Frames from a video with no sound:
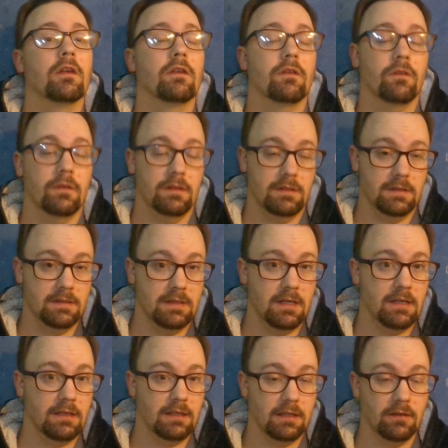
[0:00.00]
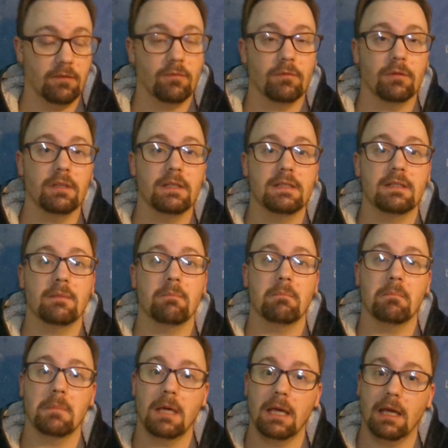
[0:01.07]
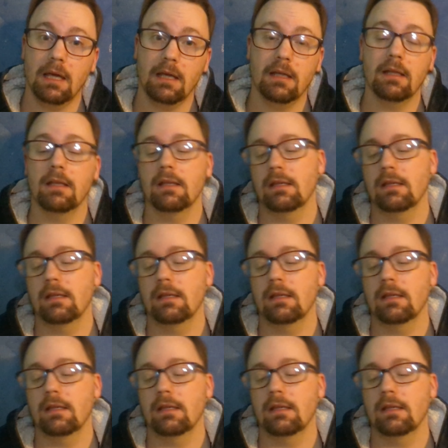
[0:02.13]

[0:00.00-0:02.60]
So this is Alien, released May